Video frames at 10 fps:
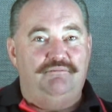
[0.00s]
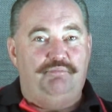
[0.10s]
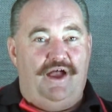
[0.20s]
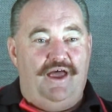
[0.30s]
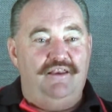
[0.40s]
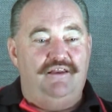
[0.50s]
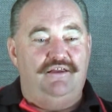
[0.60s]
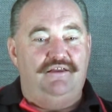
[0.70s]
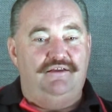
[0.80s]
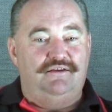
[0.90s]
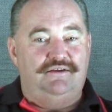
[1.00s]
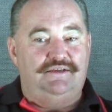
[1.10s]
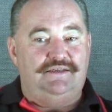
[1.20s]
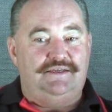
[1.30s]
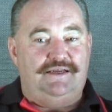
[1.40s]
But
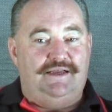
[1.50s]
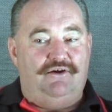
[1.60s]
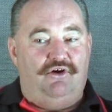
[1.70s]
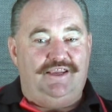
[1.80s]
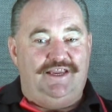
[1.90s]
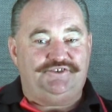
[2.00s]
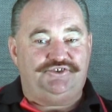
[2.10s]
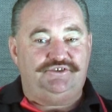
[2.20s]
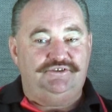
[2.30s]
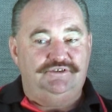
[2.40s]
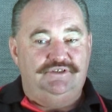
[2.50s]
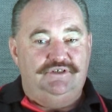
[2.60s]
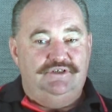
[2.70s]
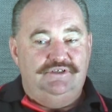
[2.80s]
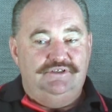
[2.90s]
I guess
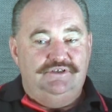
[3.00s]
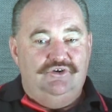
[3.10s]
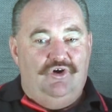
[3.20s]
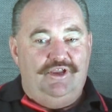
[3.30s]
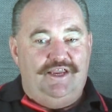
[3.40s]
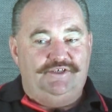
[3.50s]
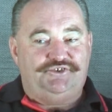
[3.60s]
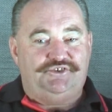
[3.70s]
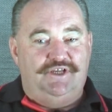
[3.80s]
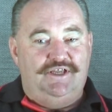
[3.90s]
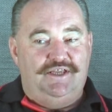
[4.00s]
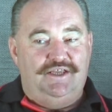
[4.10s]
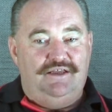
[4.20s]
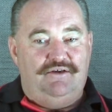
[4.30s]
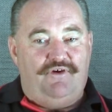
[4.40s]

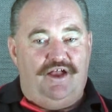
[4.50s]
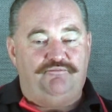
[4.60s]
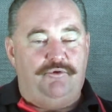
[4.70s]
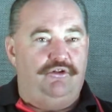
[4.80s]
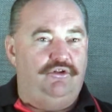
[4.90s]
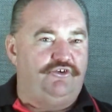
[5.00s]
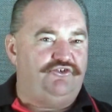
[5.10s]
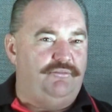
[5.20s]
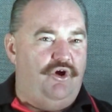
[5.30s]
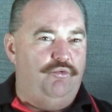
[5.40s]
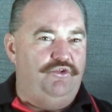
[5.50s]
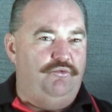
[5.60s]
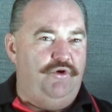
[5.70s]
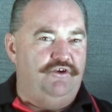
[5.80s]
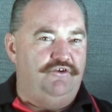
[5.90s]
a fast bowler likes to bowl with the
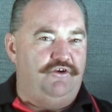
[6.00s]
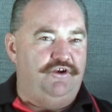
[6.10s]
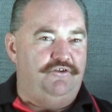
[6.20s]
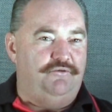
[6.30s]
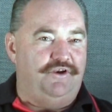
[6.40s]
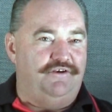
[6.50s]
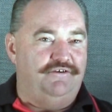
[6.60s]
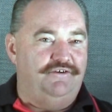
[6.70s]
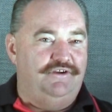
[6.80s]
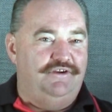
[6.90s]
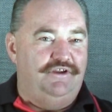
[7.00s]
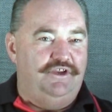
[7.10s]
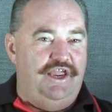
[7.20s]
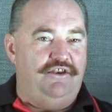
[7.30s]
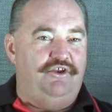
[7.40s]
wind and not into the wind.
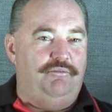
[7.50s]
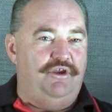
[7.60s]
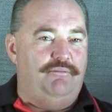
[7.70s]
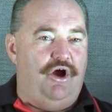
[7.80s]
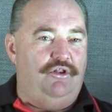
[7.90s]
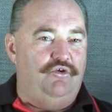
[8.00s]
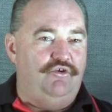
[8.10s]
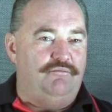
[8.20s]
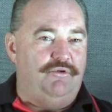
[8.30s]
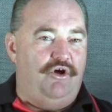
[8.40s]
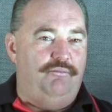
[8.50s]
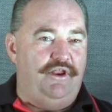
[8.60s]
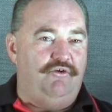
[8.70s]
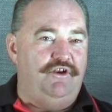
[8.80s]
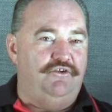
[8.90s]
Yet there'll be a bowler who can bowl
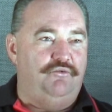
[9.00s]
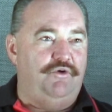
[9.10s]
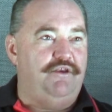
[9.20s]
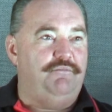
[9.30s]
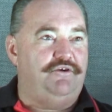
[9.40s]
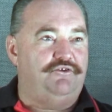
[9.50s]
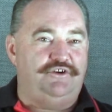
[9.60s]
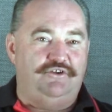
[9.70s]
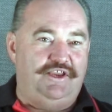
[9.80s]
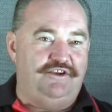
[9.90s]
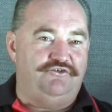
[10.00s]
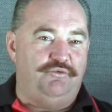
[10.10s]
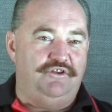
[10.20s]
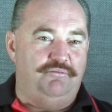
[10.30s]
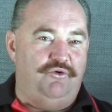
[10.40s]
better into the wind because he can
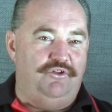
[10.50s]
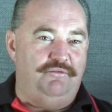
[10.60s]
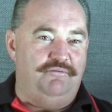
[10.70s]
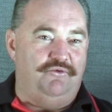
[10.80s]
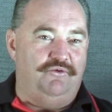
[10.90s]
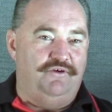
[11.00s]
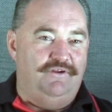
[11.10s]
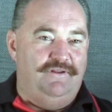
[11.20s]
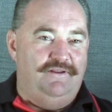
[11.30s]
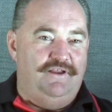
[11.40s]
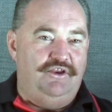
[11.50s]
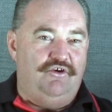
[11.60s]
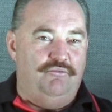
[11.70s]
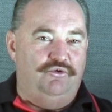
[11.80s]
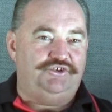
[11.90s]
swing the ball a bit more, and you've
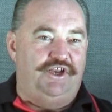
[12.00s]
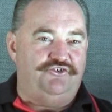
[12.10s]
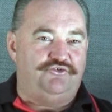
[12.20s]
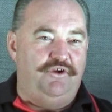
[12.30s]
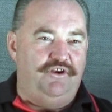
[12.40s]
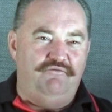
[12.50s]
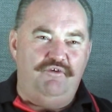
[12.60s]
got more chance of swinging it if you